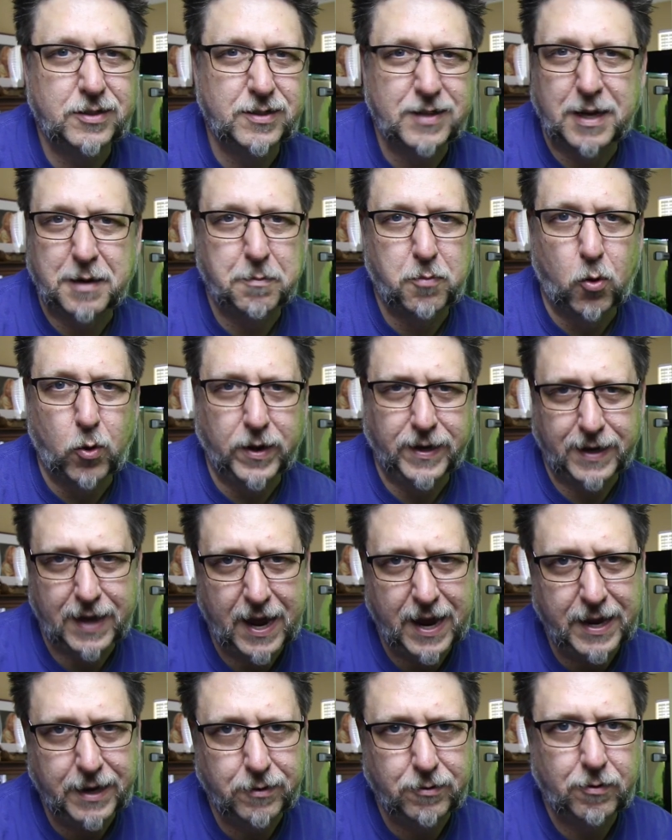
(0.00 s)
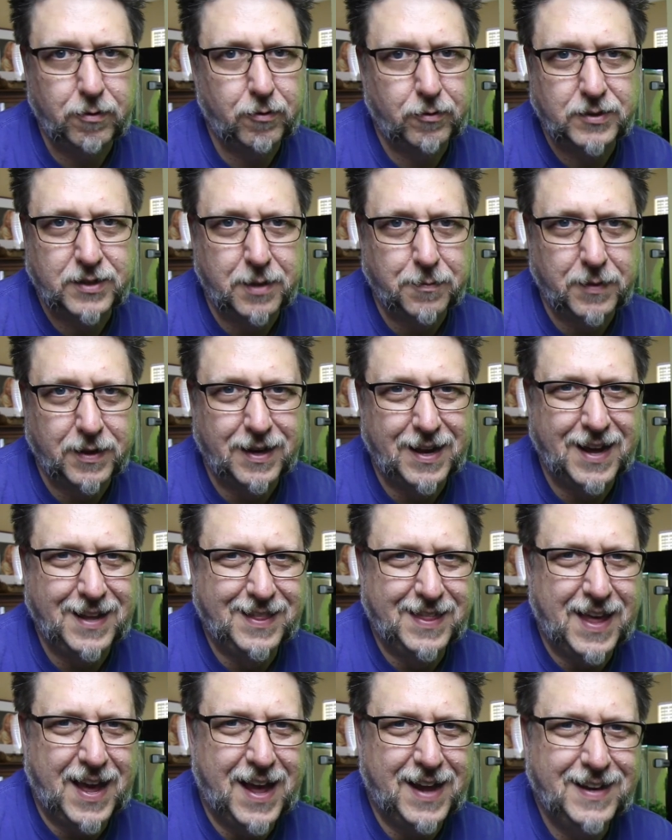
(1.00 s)
It's like 0.8 or something
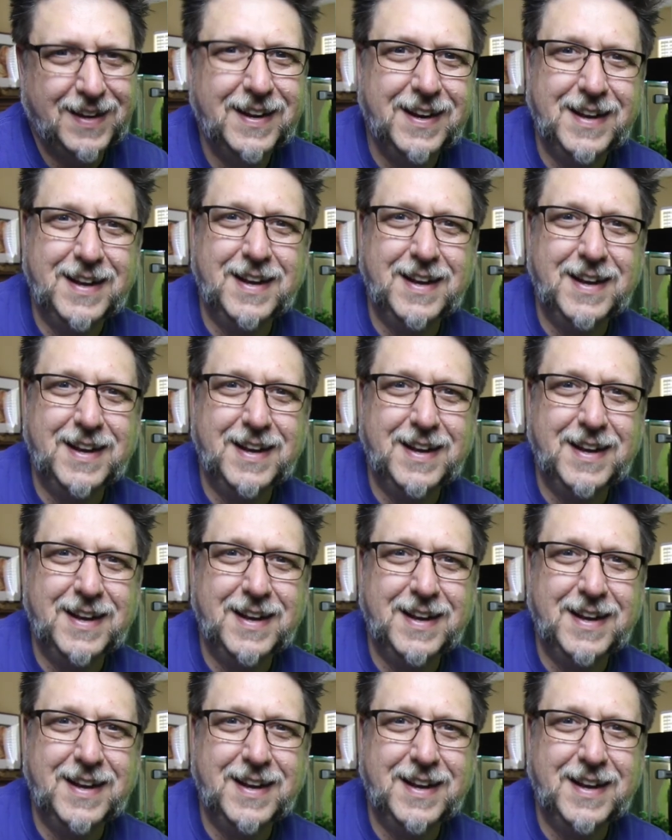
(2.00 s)
like that.